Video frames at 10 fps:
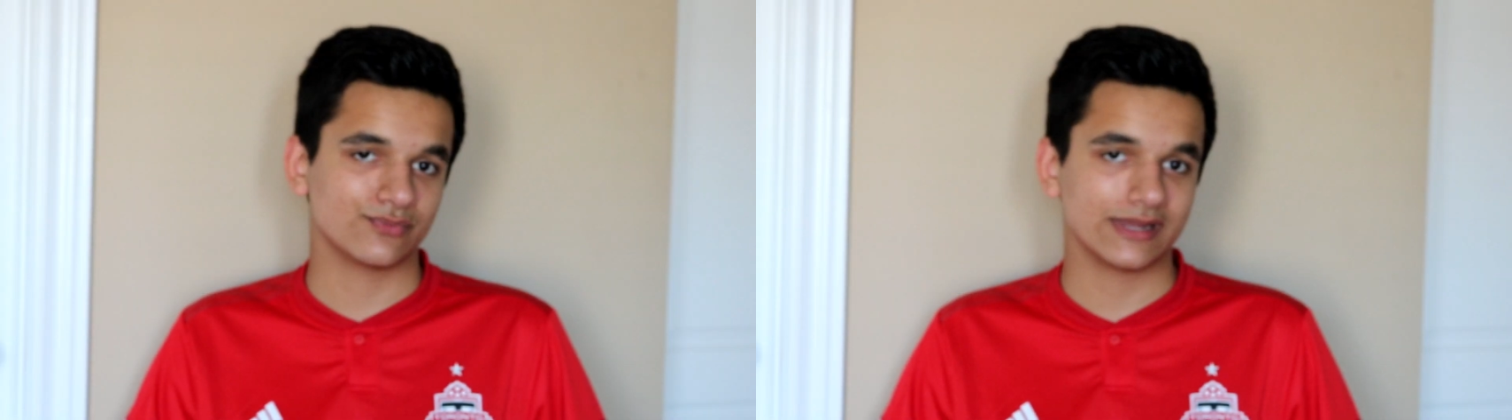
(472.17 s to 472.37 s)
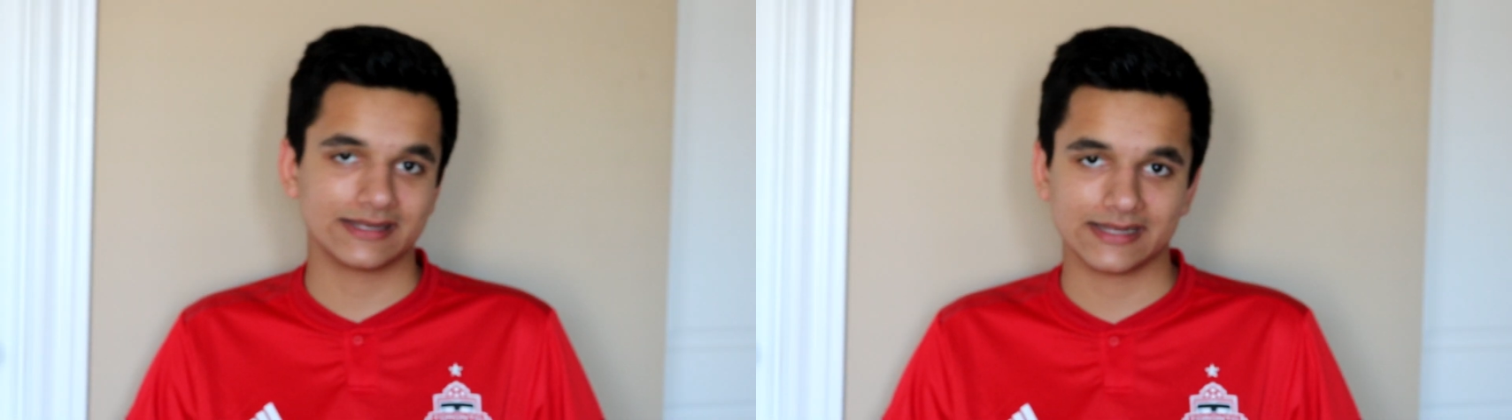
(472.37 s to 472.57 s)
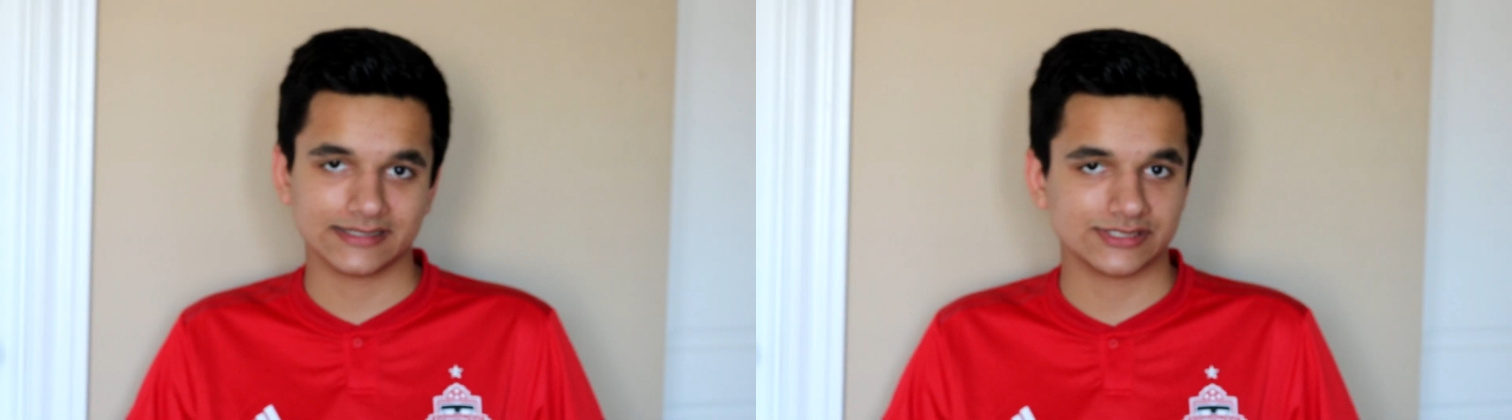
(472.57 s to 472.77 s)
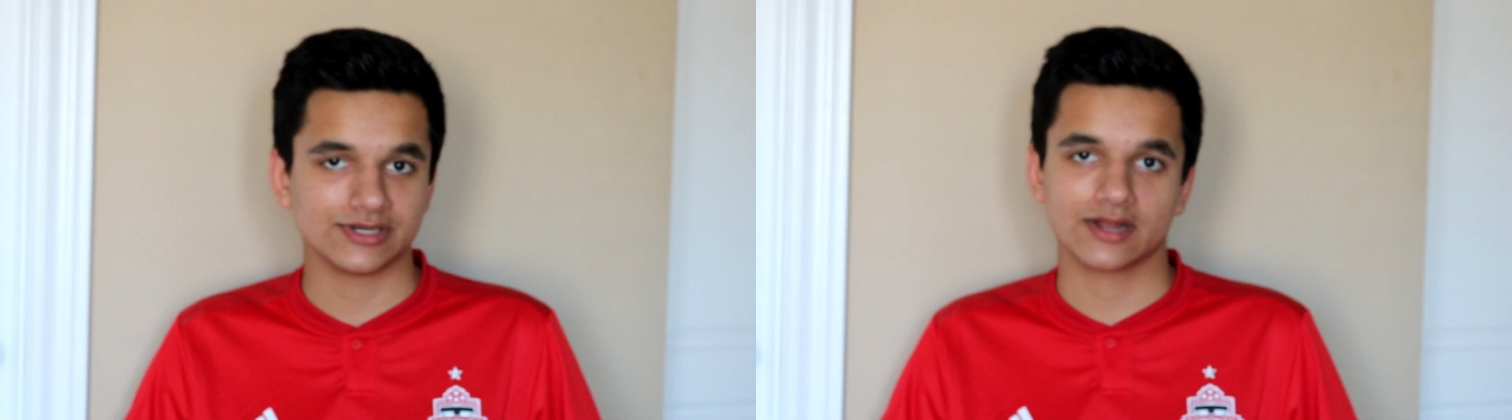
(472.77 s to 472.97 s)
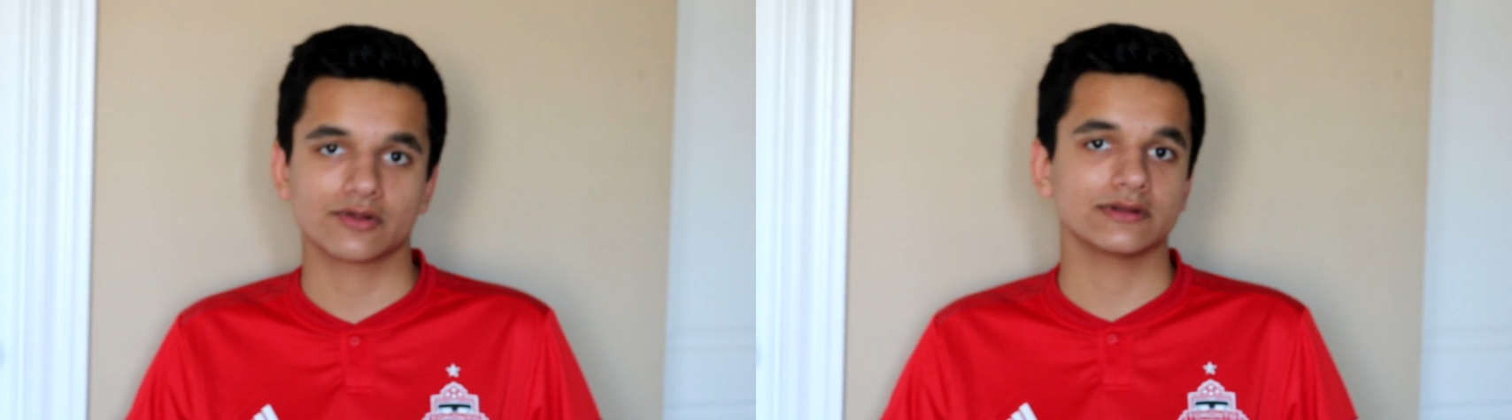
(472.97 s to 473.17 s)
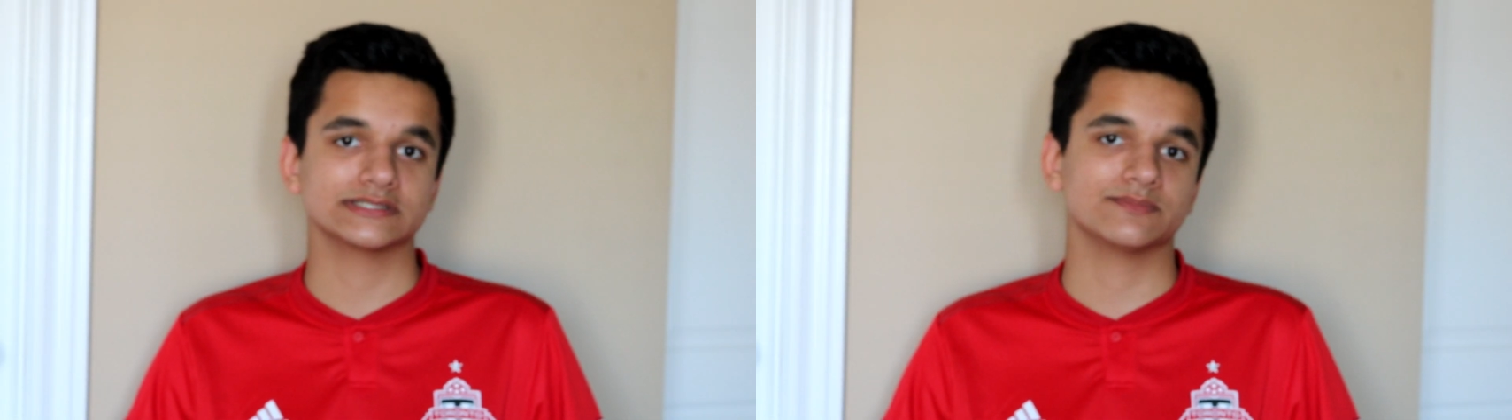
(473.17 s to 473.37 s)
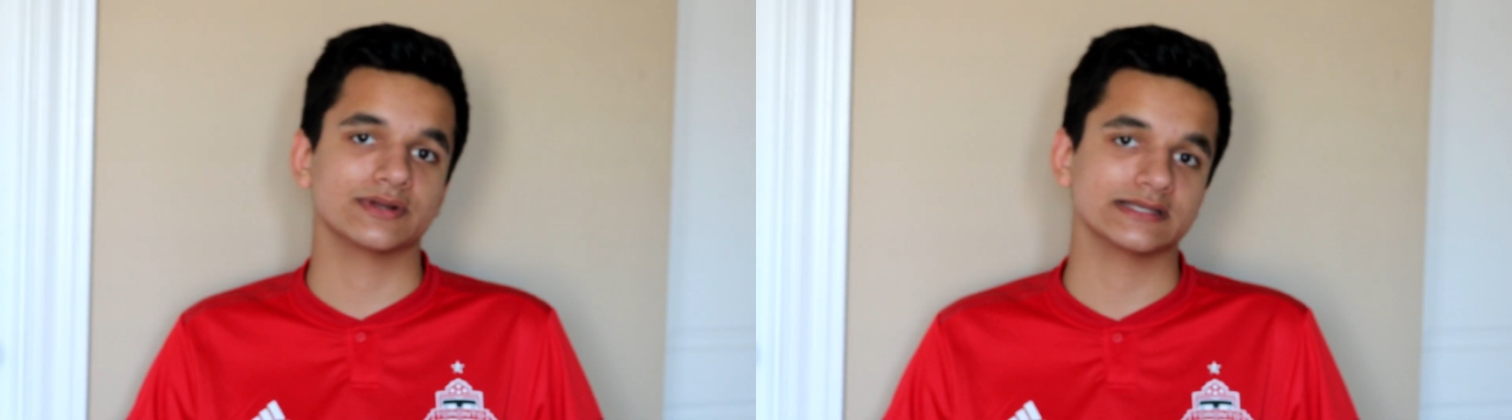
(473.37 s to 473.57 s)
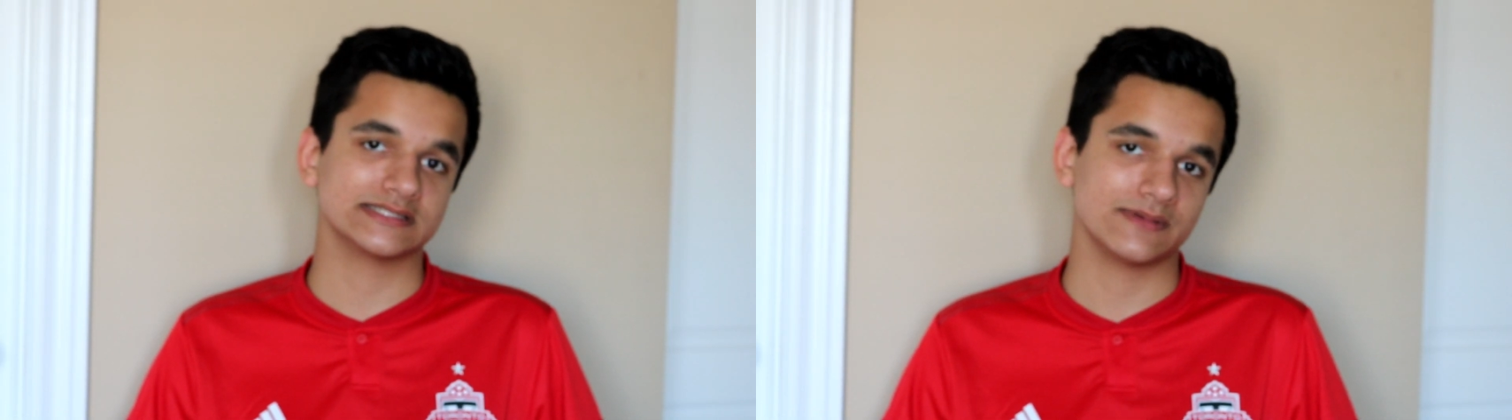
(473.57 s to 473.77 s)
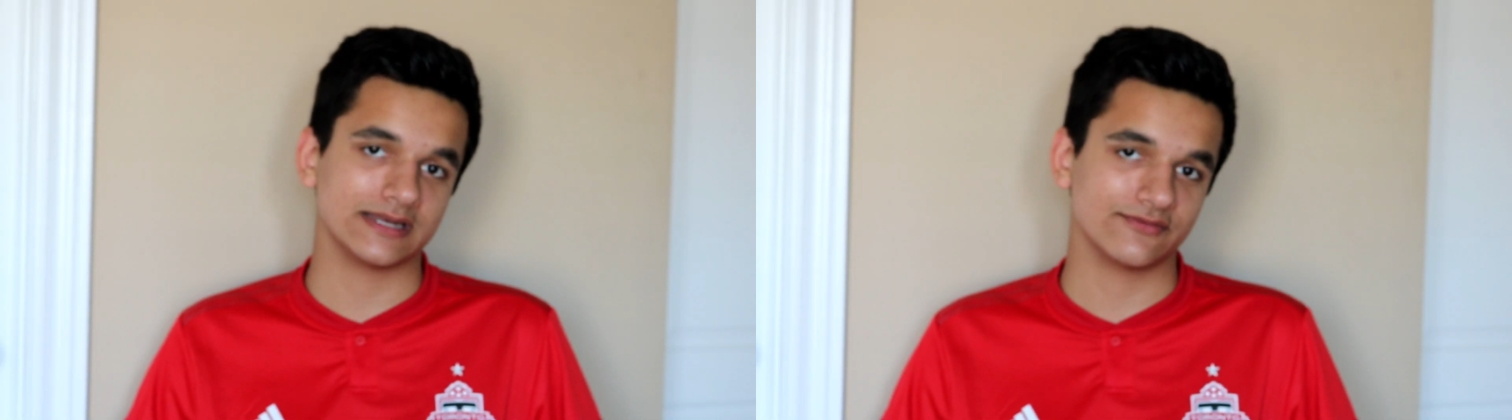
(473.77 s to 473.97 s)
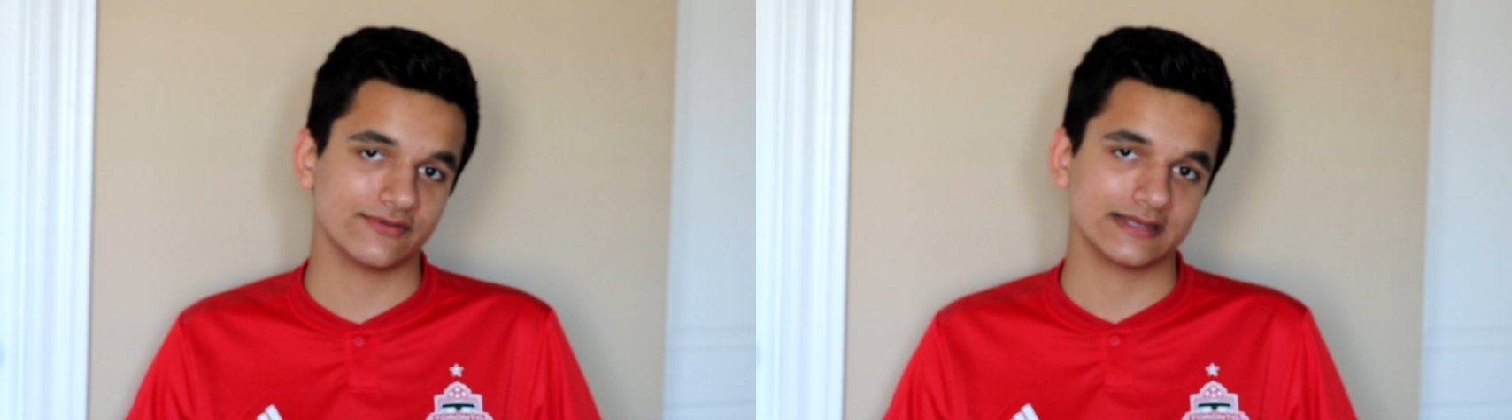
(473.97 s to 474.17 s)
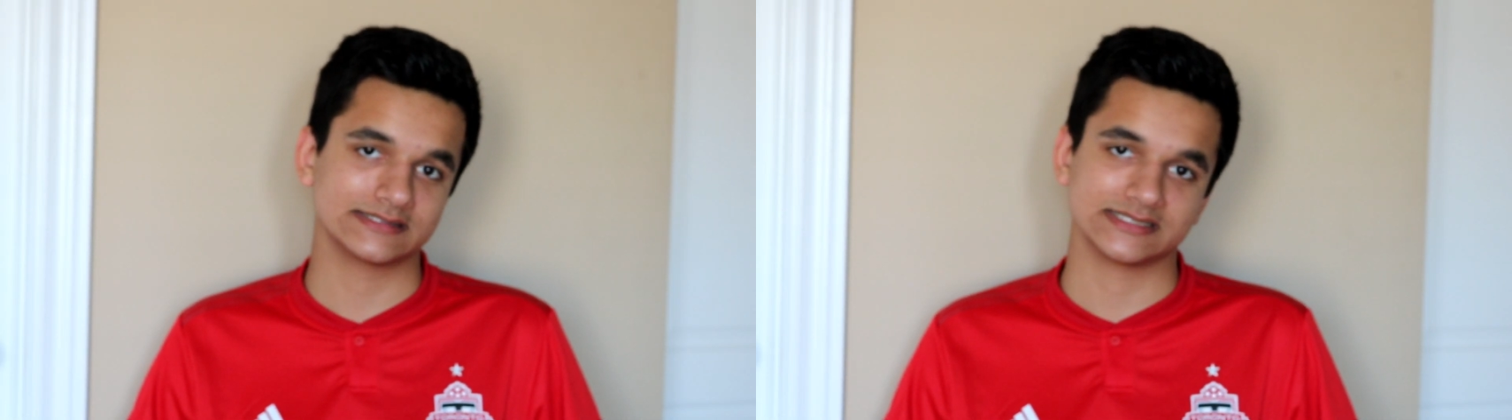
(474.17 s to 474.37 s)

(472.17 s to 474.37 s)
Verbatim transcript: weekdays are not going to bring as many fans,